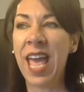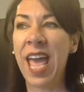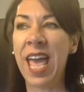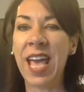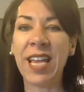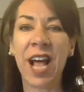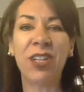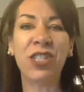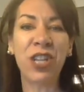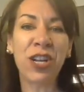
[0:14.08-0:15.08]
And I'll
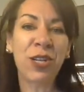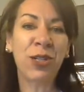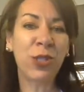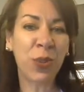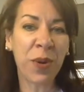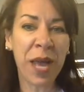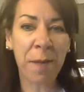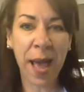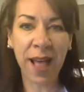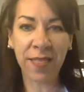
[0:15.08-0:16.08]
share a little story
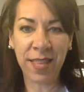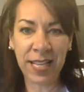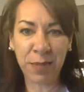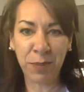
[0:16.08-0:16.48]
about this